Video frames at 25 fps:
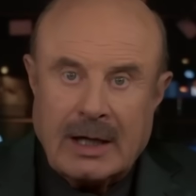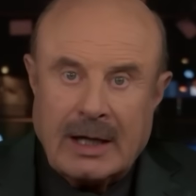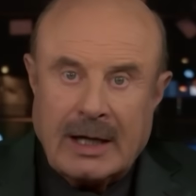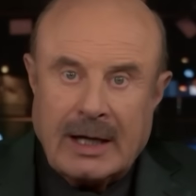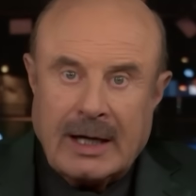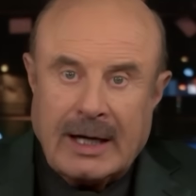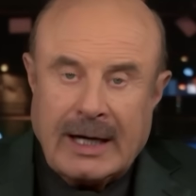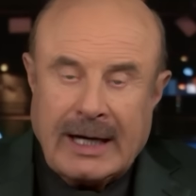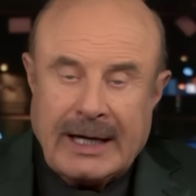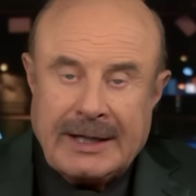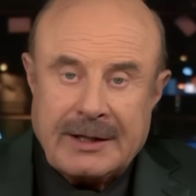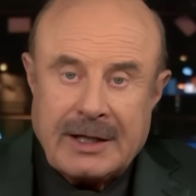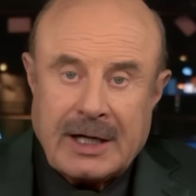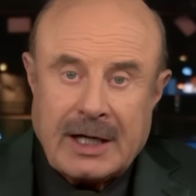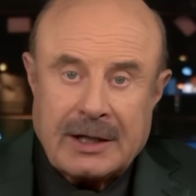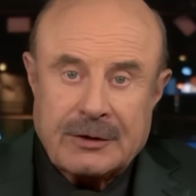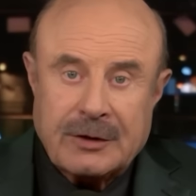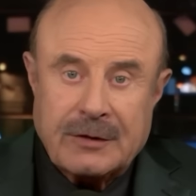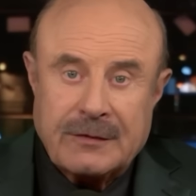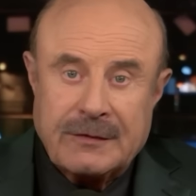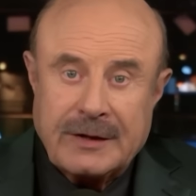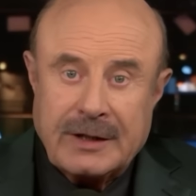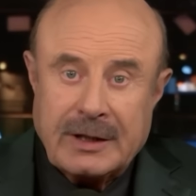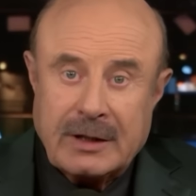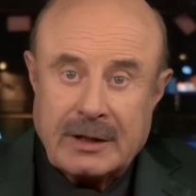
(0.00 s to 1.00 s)
Hey, Dr.
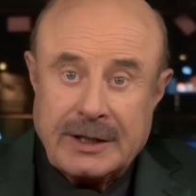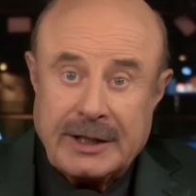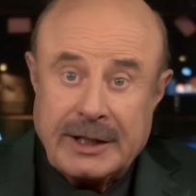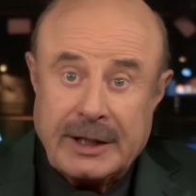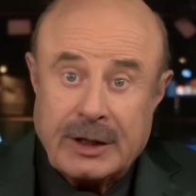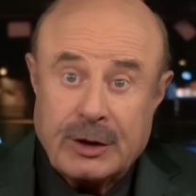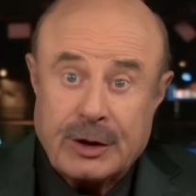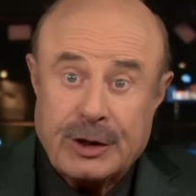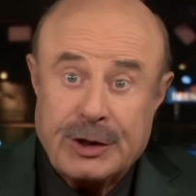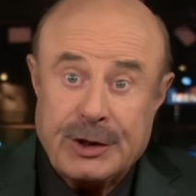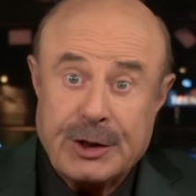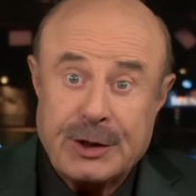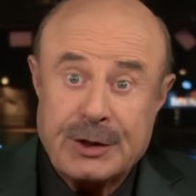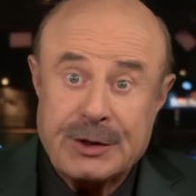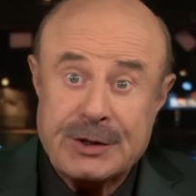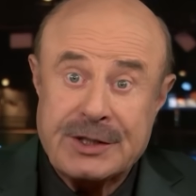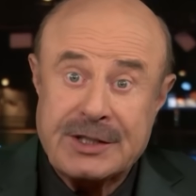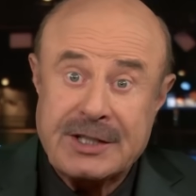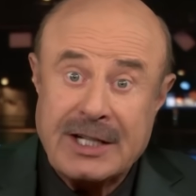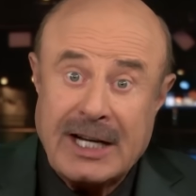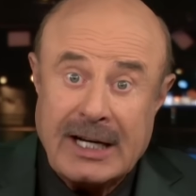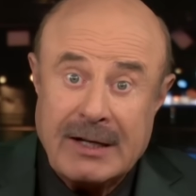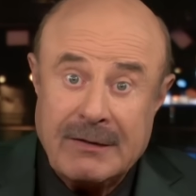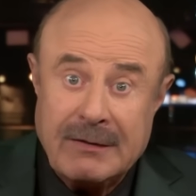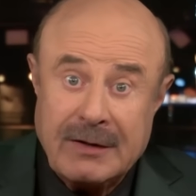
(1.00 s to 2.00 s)
Phil here. Your
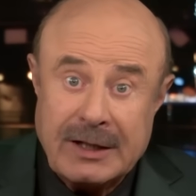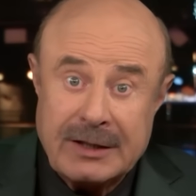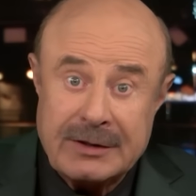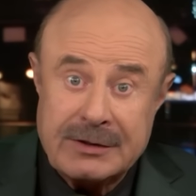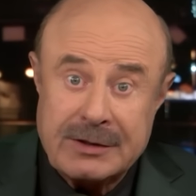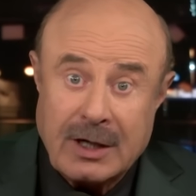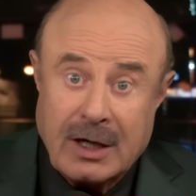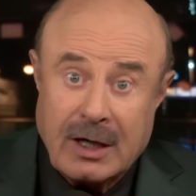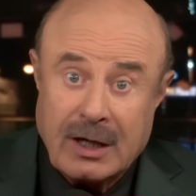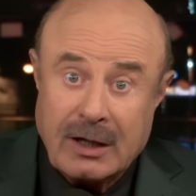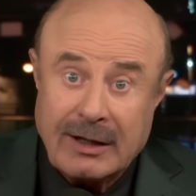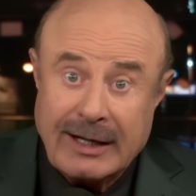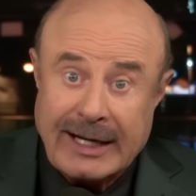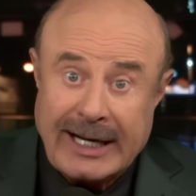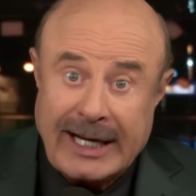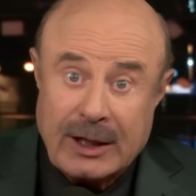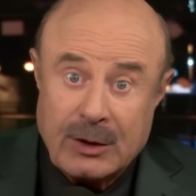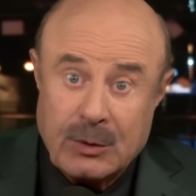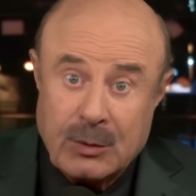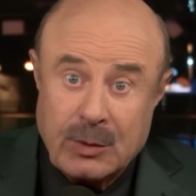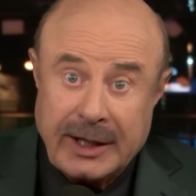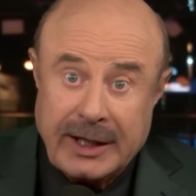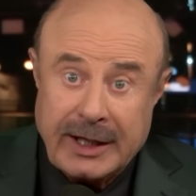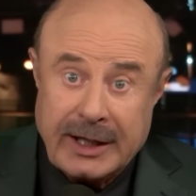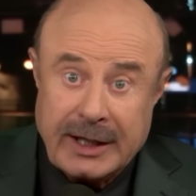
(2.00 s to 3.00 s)
savings are at
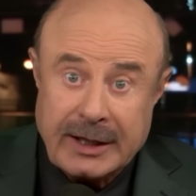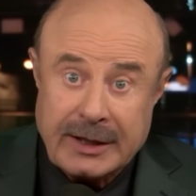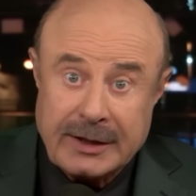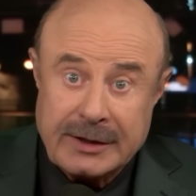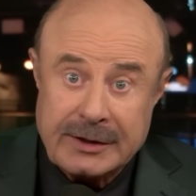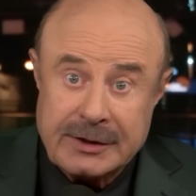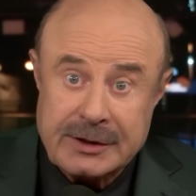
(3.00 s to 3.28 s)
risk.